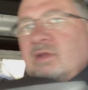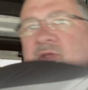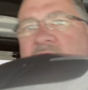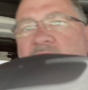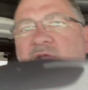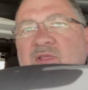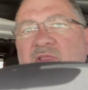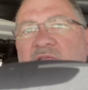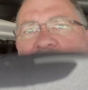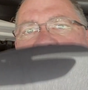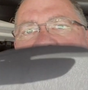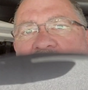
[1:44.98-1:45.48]

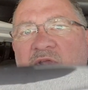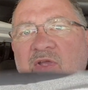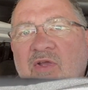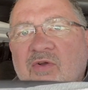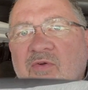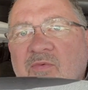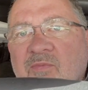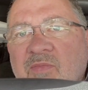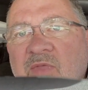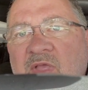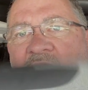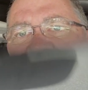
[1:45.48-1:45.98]
And there we go.
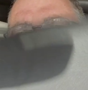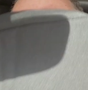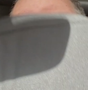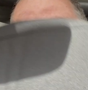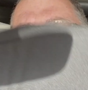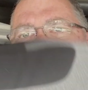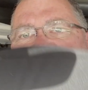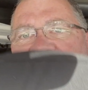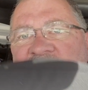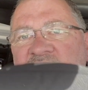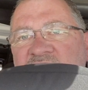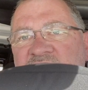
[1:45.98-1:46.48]

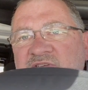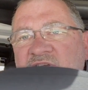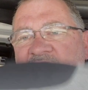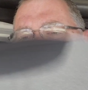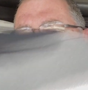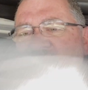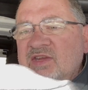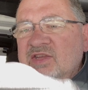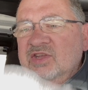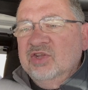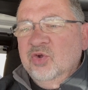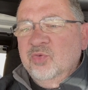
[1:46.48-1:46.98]
It's just a
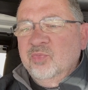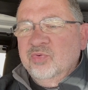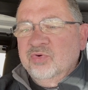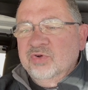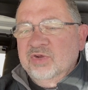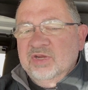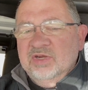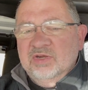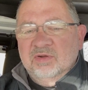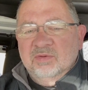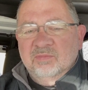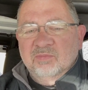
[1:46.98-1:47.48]

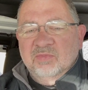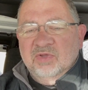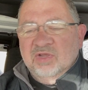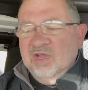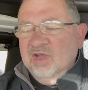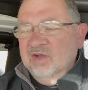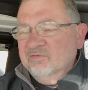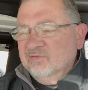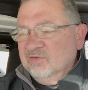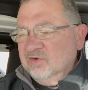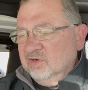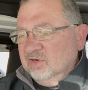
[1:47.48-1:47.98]
neoprene
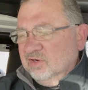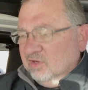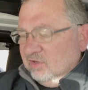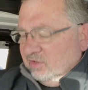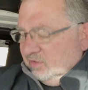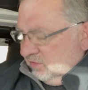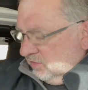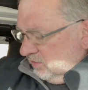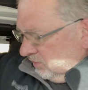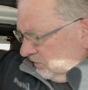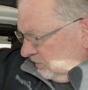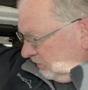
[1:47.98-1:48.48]
cover
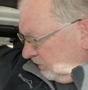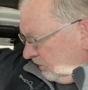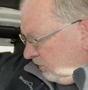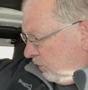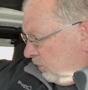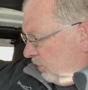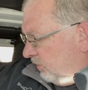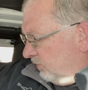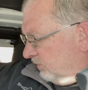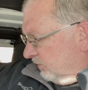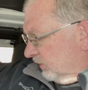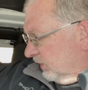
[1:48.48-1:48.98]
to
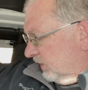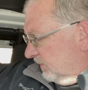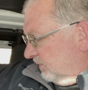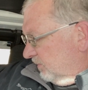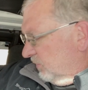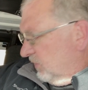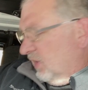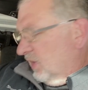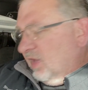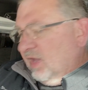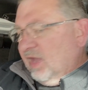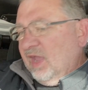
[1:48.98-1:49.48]
go over it.
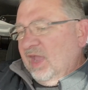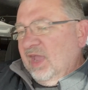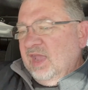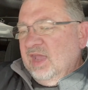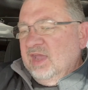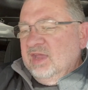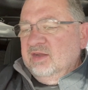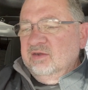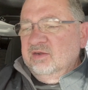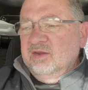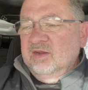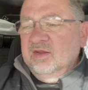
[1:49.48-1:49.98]

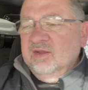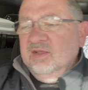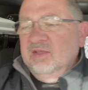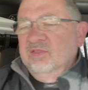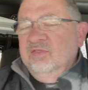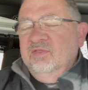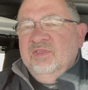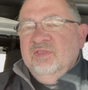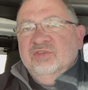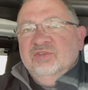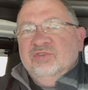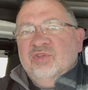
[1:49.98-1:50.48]
And
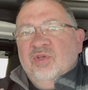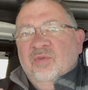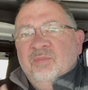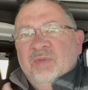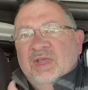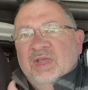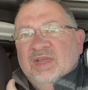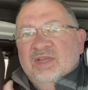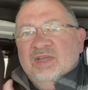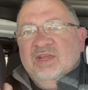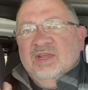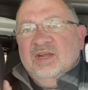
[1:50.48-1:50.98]
this will
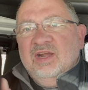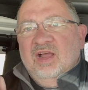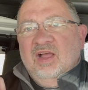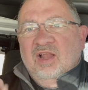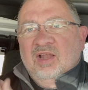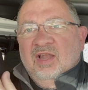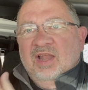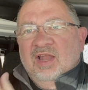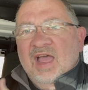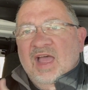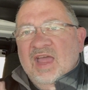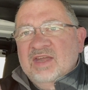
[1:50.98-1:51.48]
make it a
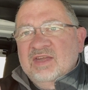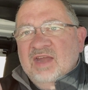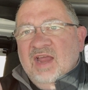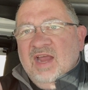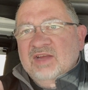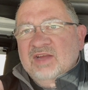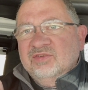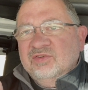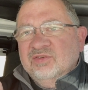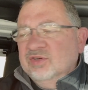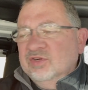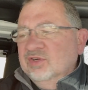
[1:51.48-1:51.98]
lot
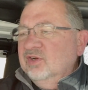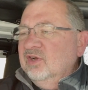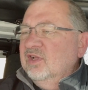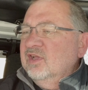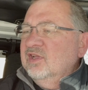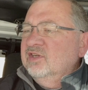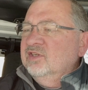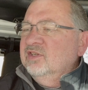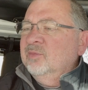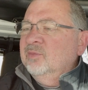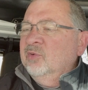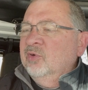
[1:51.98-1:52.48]
nicer
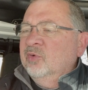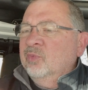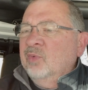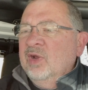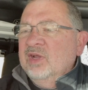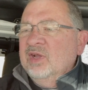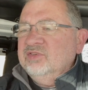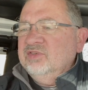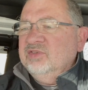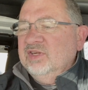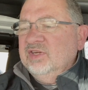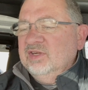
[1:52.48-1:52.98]
to be
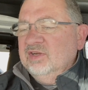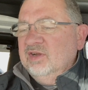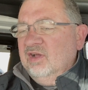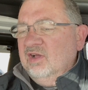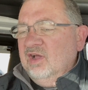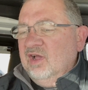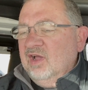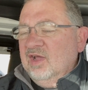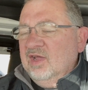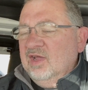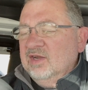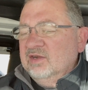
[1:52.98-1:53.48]
resting
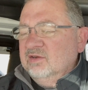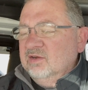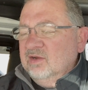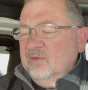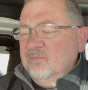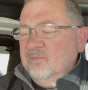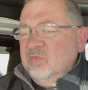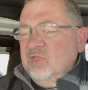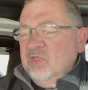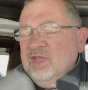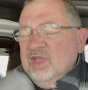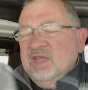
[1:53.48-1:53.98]
on.
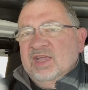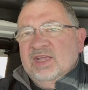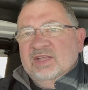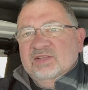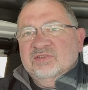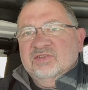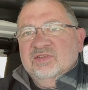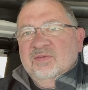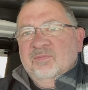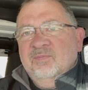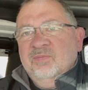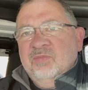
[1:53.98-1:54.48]

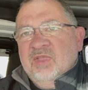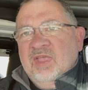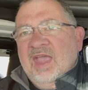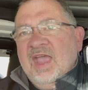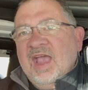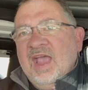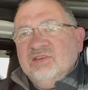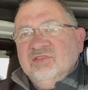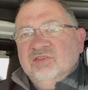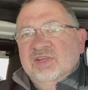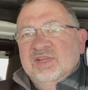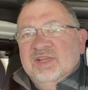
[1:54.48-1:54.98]
It's
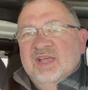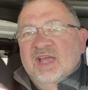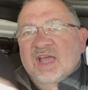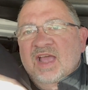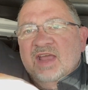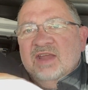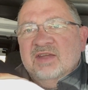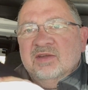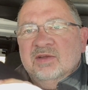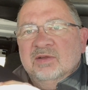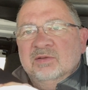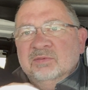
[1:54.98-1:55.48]
actually
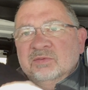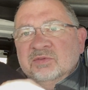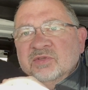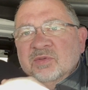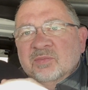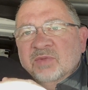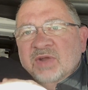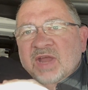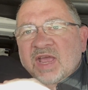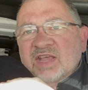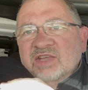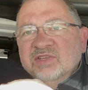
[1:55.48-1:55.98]
got
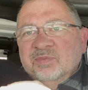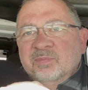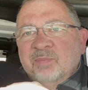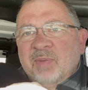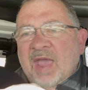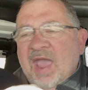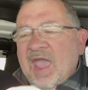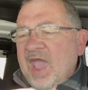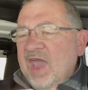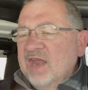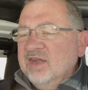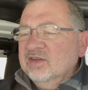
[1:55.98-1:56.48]
some nice
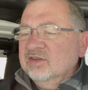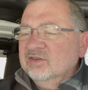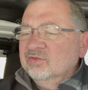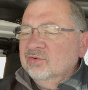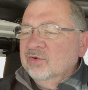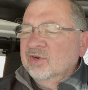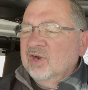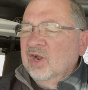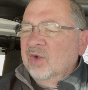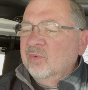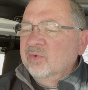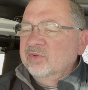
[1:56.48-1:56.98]
padding
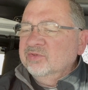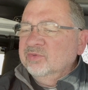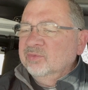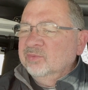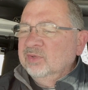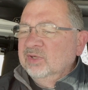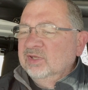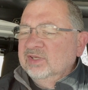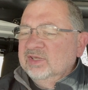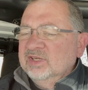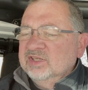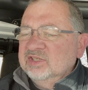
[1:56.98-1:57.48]
to it. I wasn't
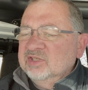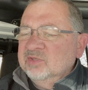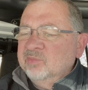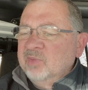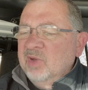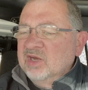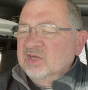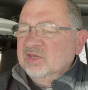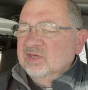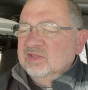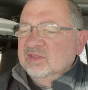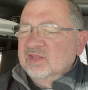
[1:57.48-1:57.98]
really
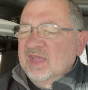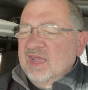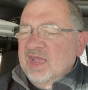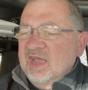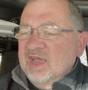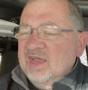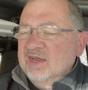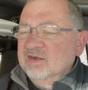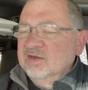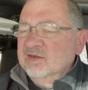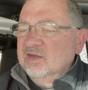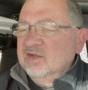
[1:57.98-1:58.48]
expecting
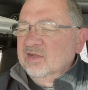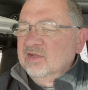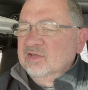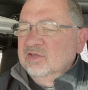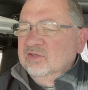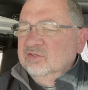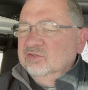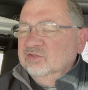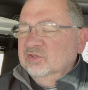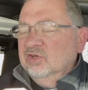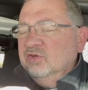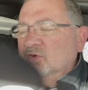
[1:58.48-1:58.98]
that.
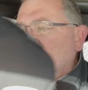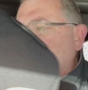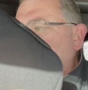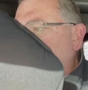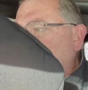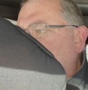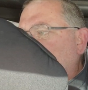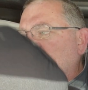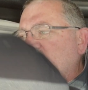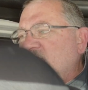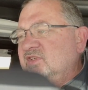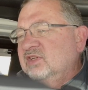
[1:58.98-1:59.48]
So
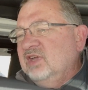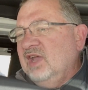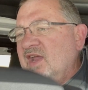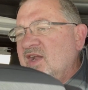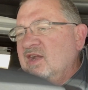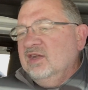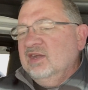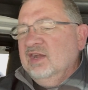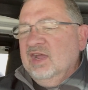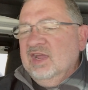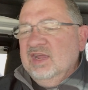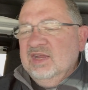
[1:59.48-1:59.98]
this is
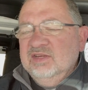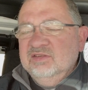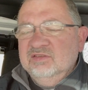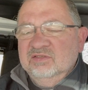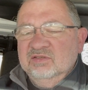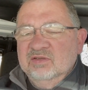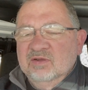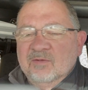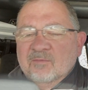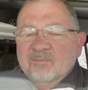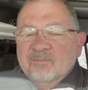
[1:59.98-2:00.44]
kind of nice.